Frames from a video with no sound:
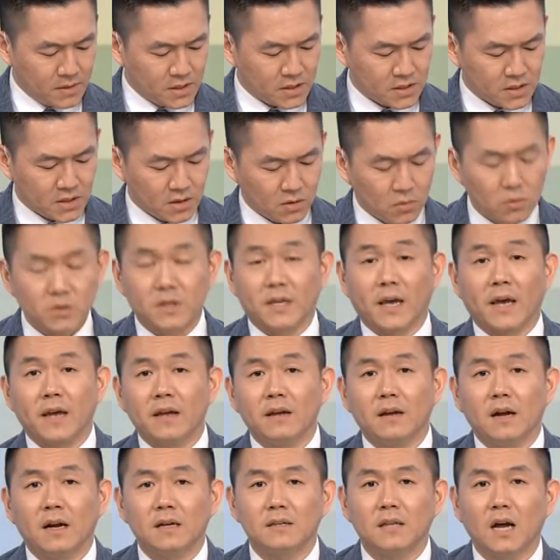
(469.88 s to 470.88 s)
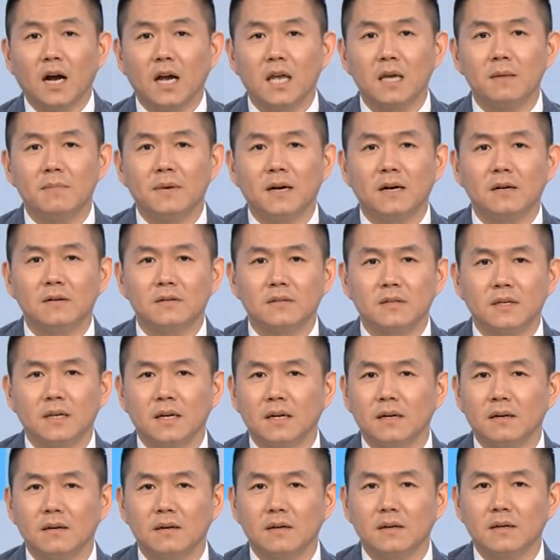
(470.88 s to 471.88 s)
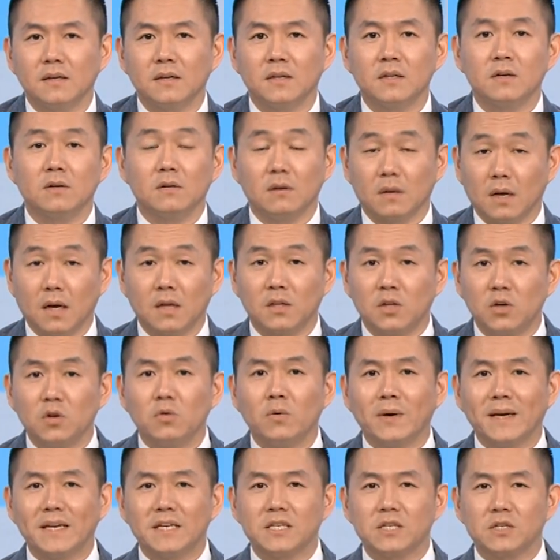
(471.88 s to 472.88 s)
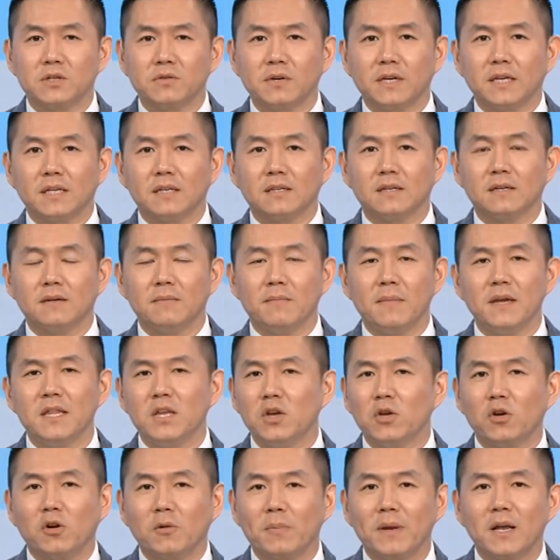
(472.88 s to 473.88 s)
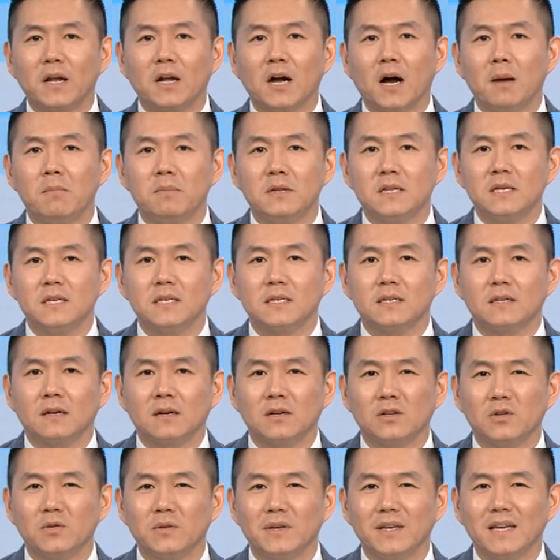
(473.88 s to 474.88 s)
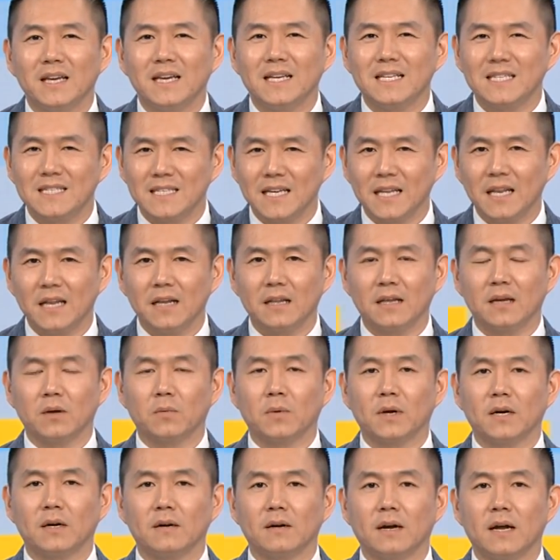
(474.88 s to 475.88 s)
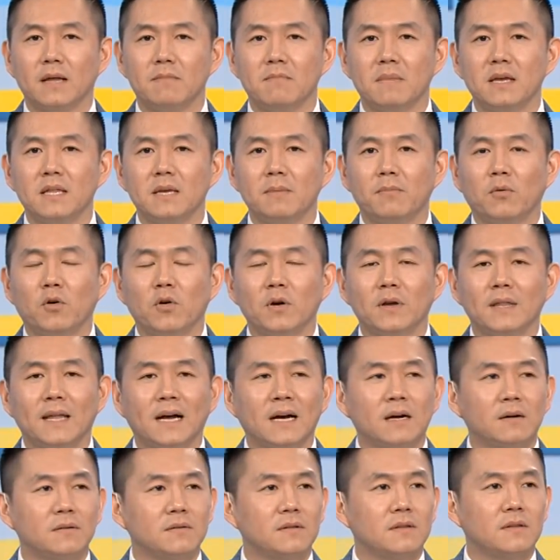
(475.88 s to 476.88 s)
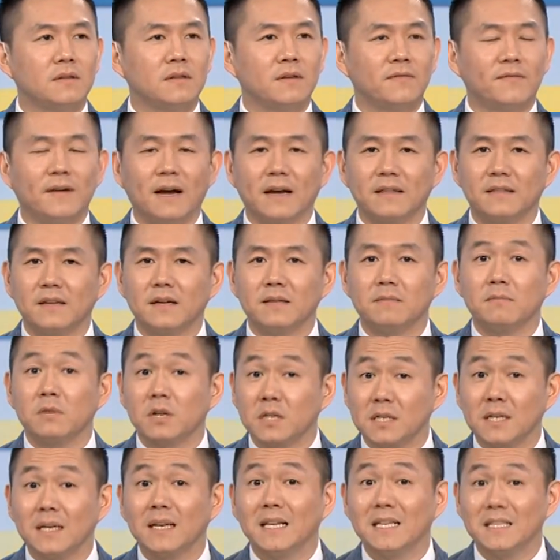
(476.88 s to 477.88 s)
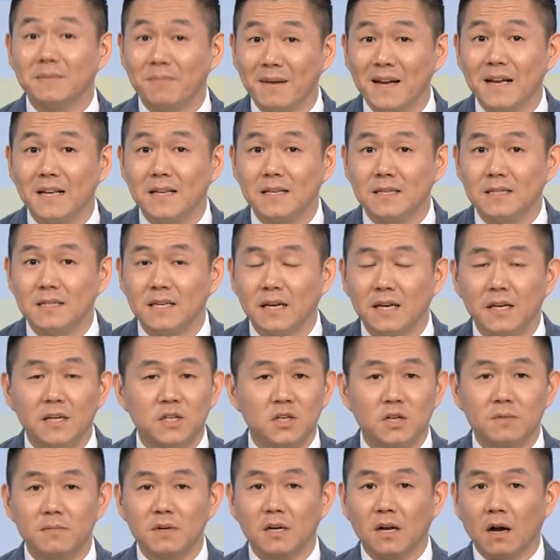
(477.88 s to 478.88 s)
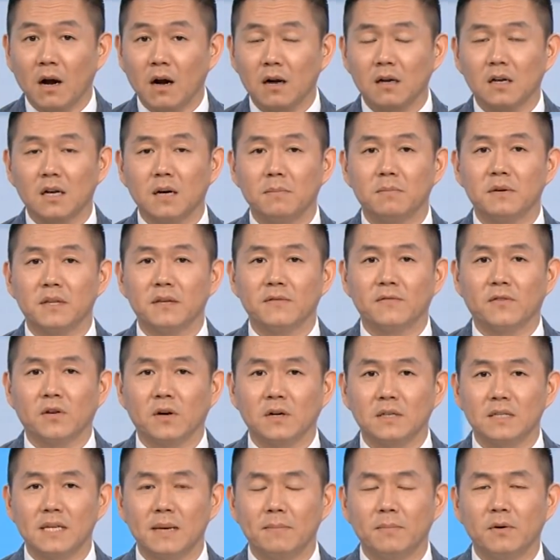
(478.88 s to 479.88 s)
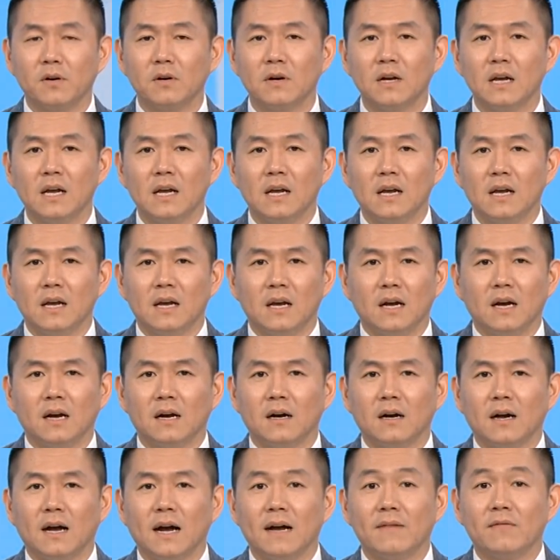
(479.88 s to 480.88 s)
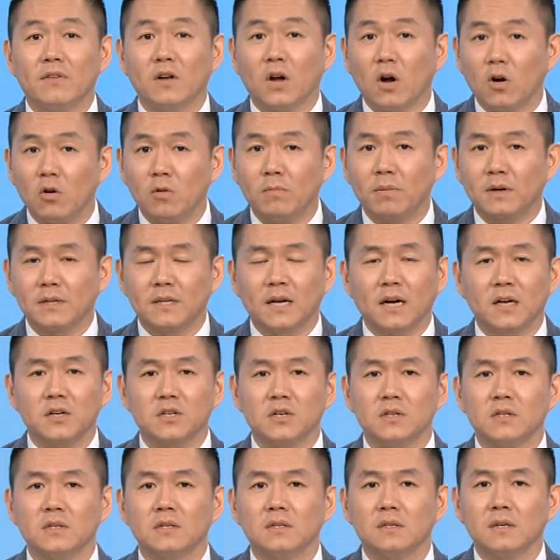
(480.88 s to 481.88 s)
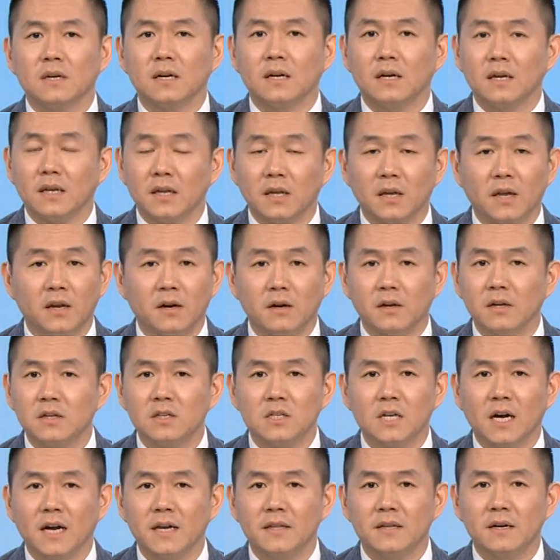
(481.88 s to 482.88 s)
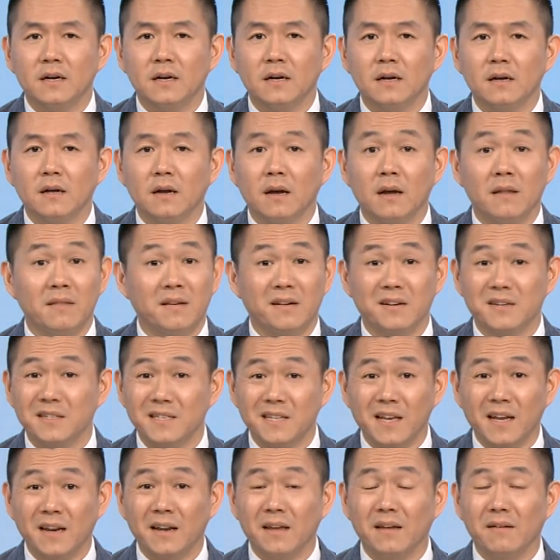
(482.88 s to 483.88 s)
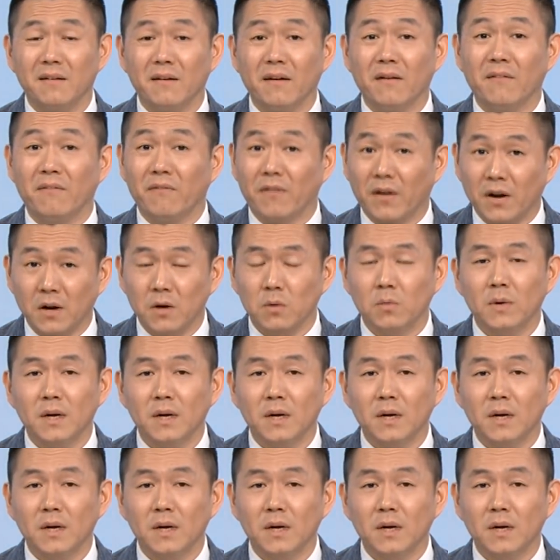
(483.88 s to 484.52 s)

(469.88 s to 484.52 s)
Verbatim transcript: Mr. Wuttke, uh, talking about uh, you know a two-way street, many European companies are doing exceedingly well, and many point out the fact that Mercedes-Benz, a German car company, for example, uh, have co-production uh, in, here in China, and they're selling very